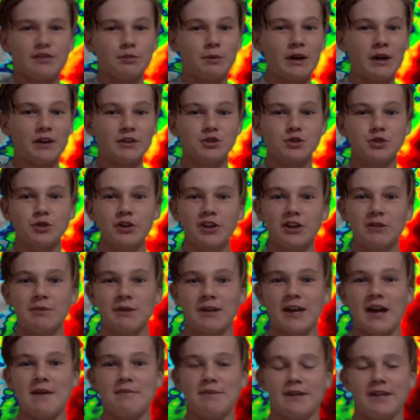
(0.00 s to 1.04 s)
well and truly
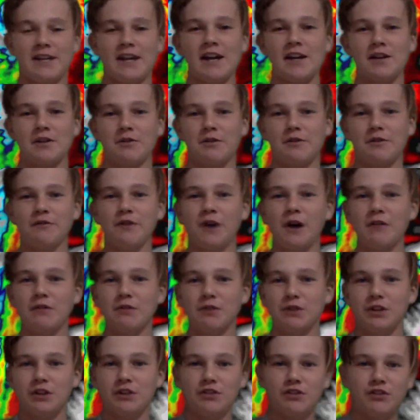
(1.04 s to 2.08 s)
became a Category 5
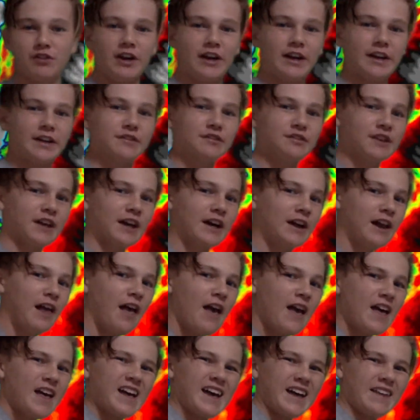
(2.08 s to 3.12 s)
on the Australian scale,
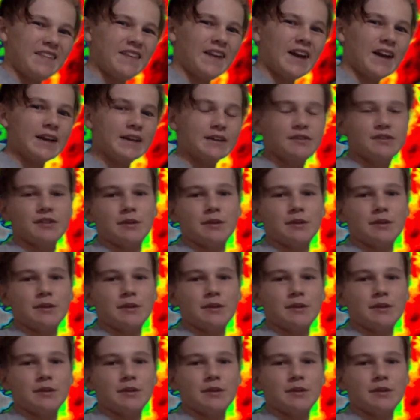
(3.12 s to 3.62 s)
and that is